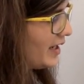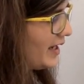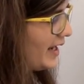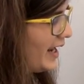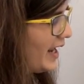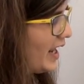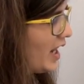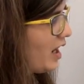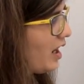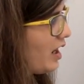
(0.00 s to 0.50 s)

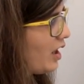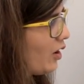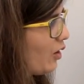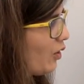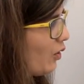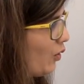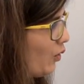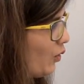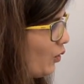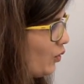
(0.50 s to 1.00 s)

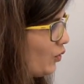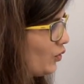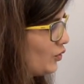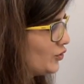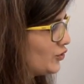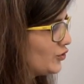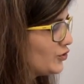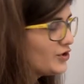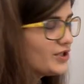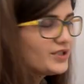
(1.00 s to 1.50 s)
L-O.
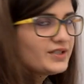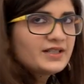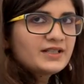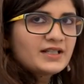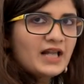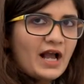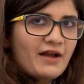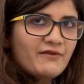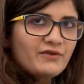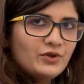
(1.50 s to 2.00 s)
So this is
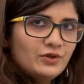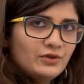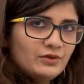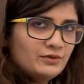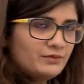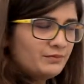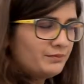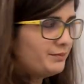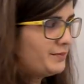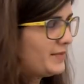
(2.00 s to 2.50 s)
how you
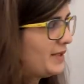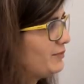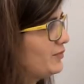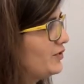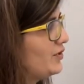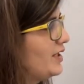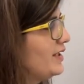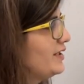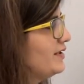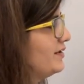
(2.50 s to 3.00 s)

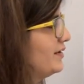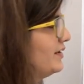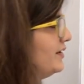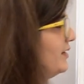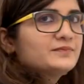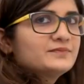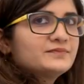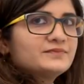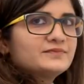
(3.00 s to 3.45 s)
memorize it.